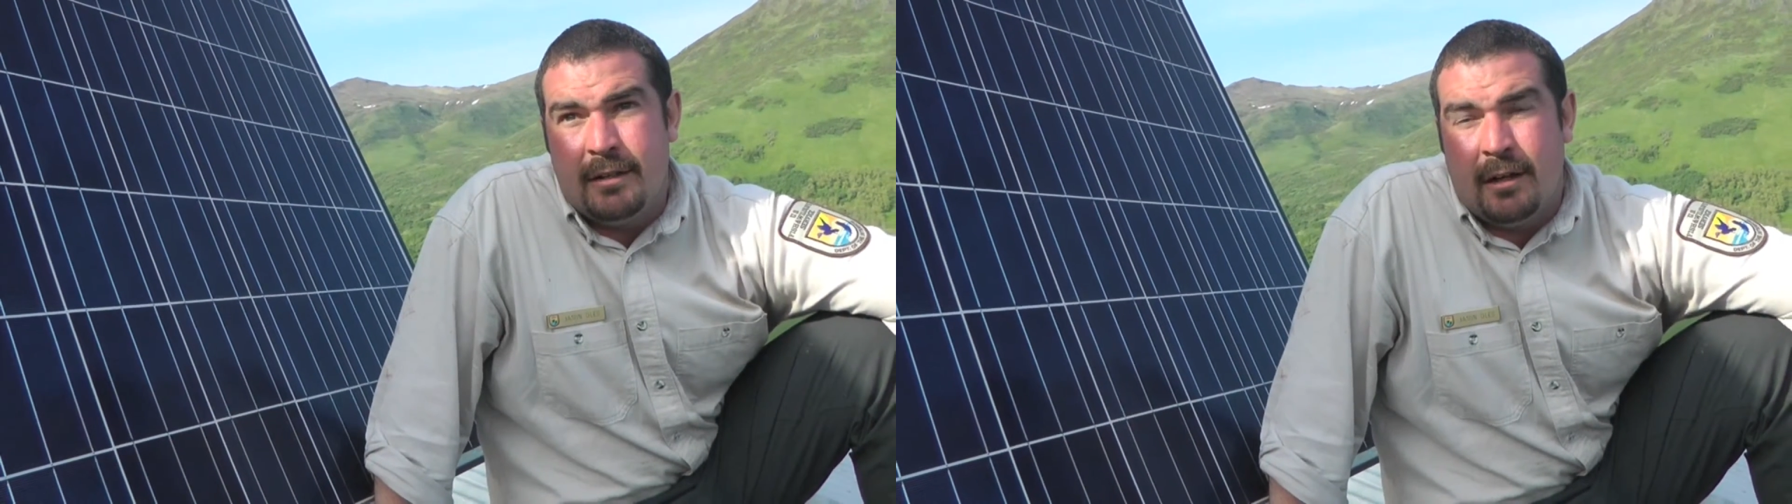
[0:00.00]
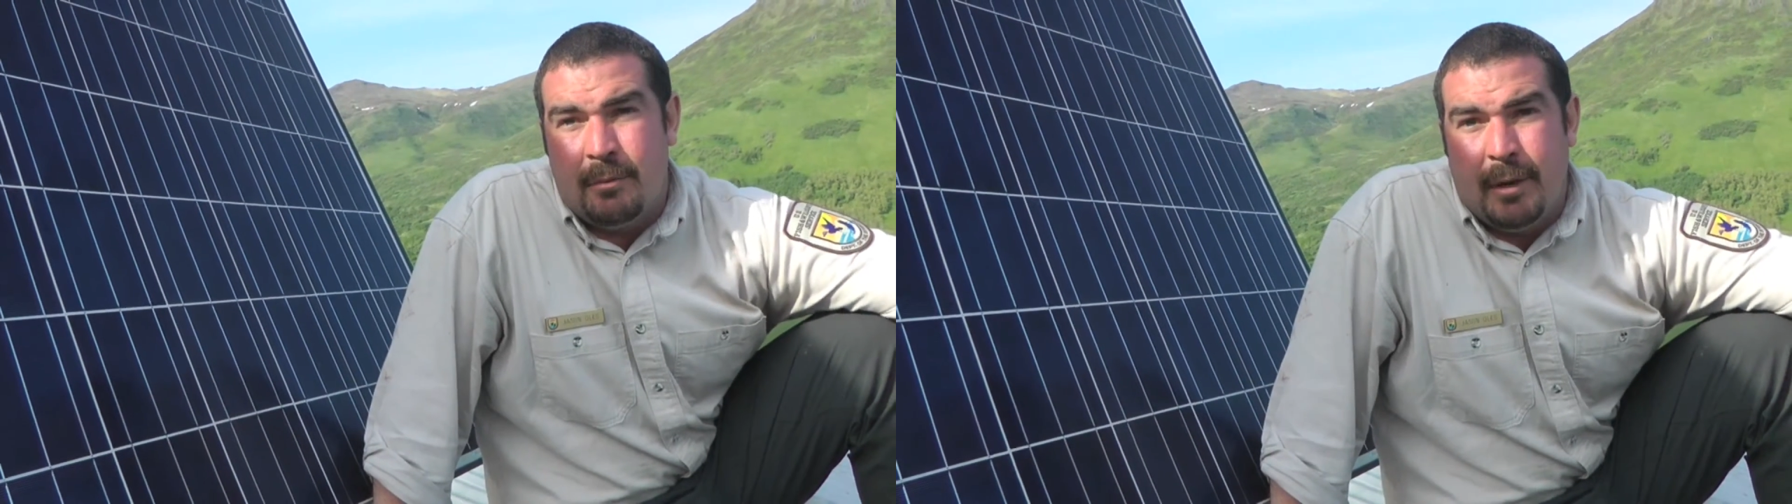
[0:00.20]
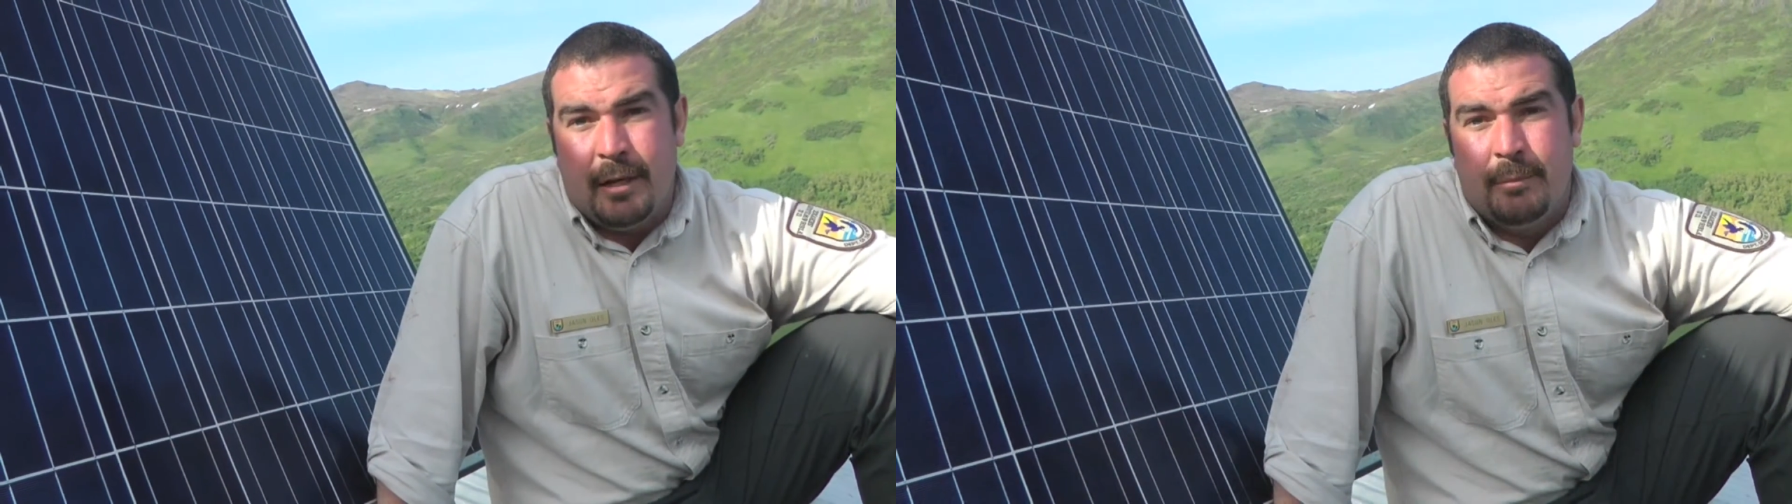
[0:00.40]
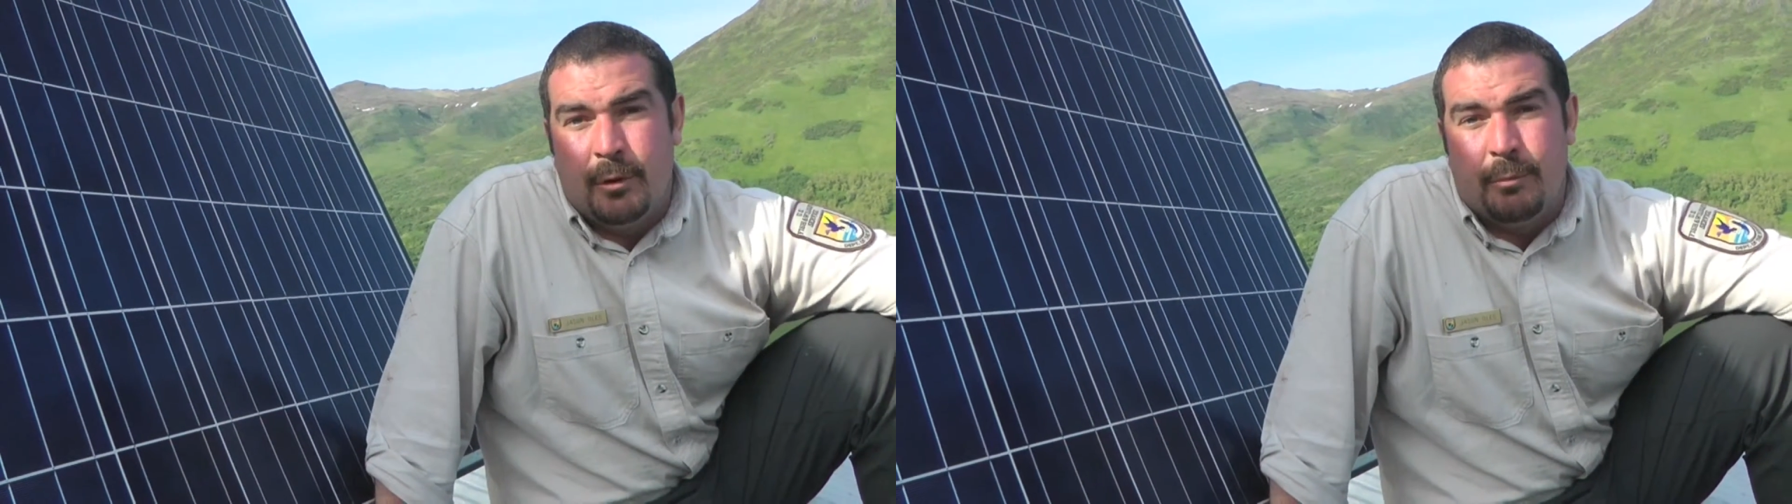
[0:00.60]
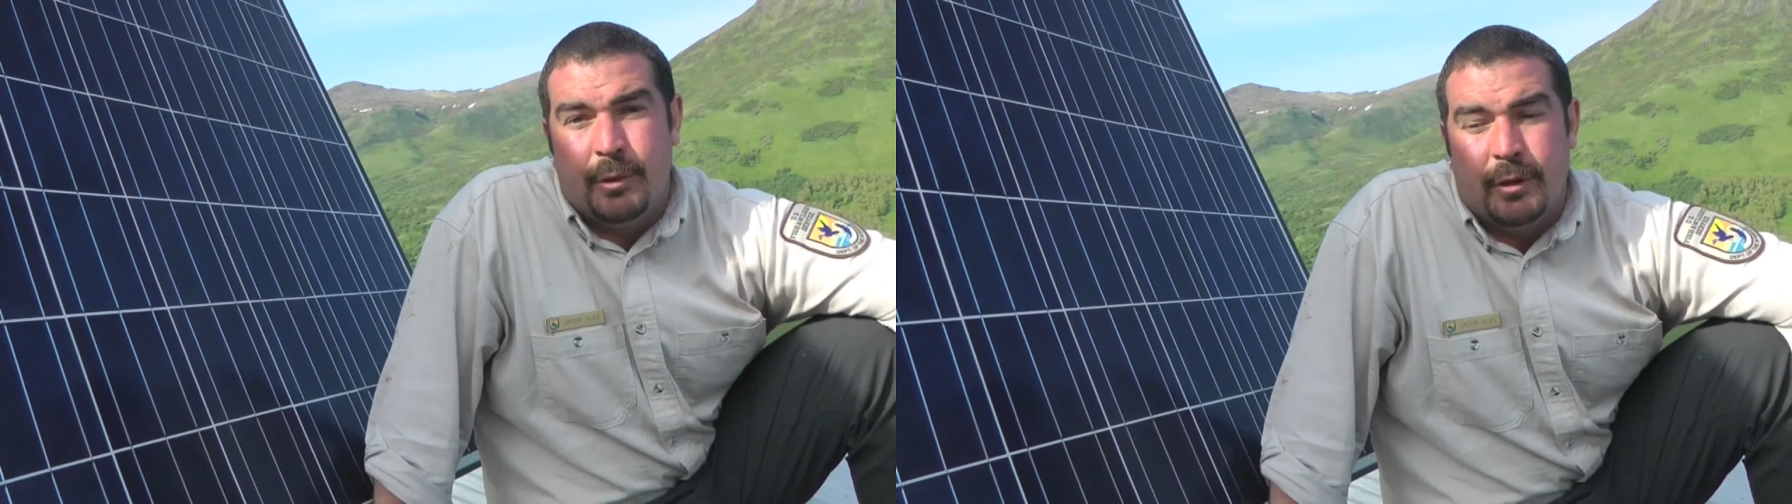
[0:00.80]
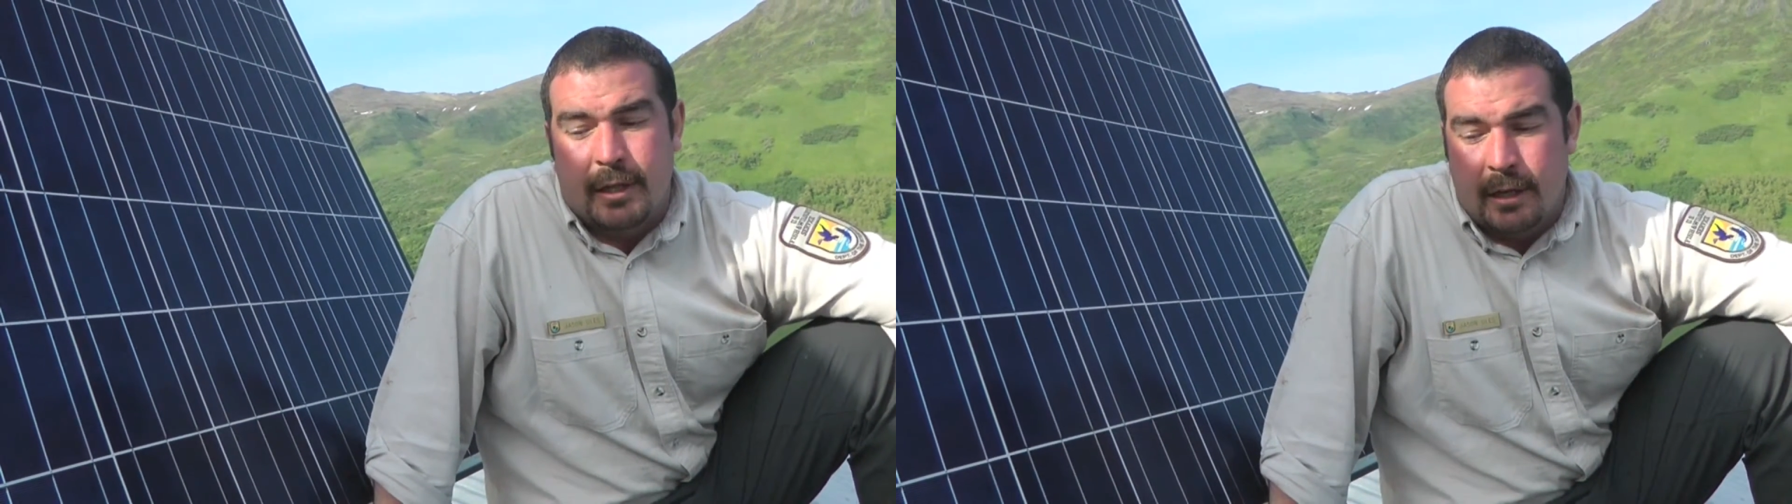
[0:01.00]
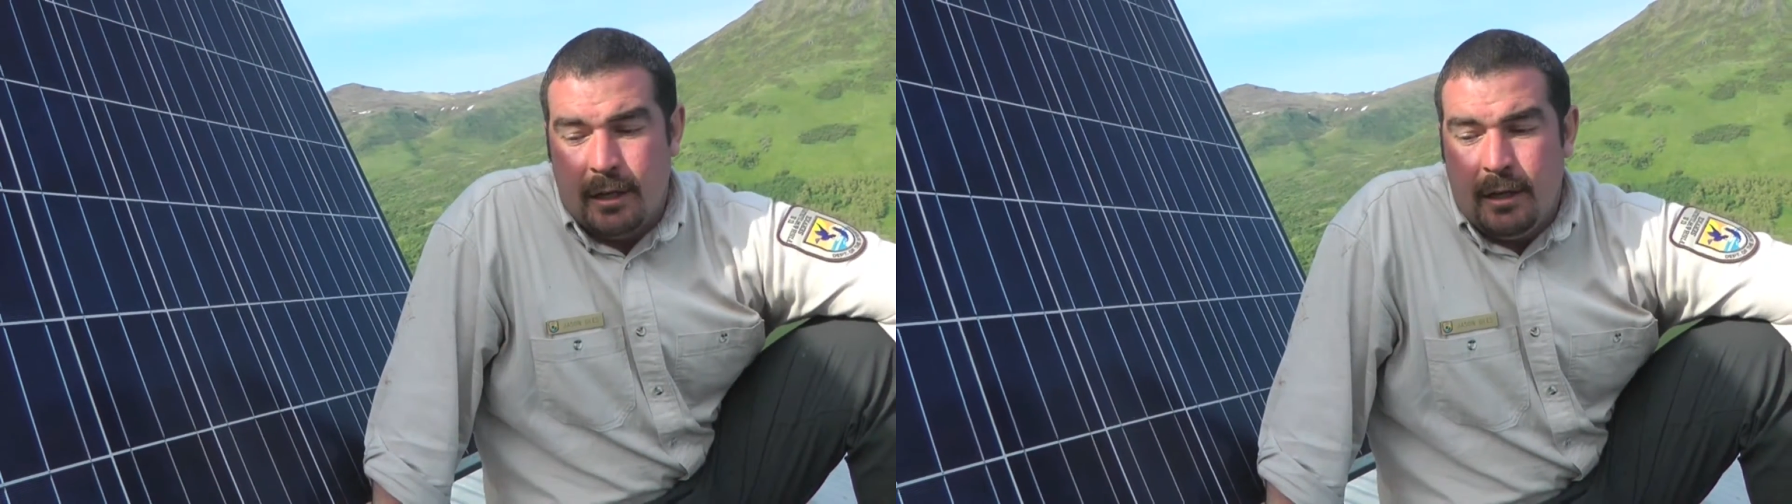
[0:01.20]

our panaboat building